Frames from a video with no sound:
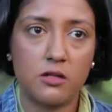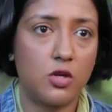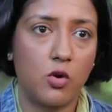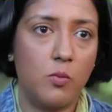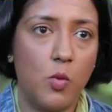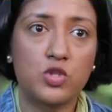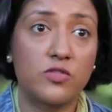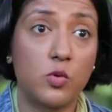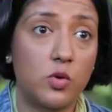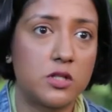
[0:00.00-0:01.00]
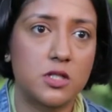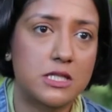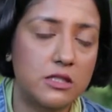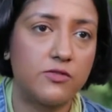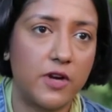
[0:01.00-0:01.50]
you know, most of the world is
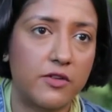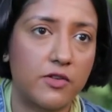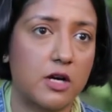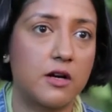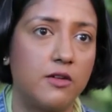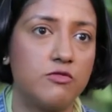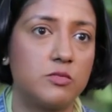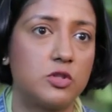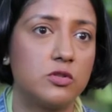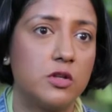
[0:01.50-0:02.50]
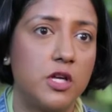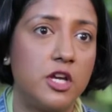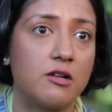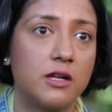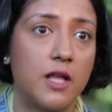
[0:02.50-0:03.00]
still very, very uncomfortable
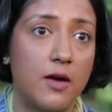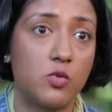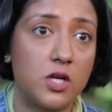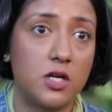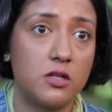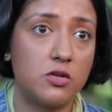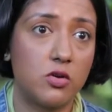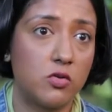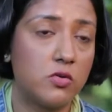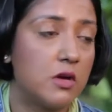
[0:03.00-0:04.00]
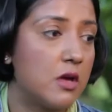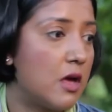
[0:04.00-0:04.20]
hearing that word, you know.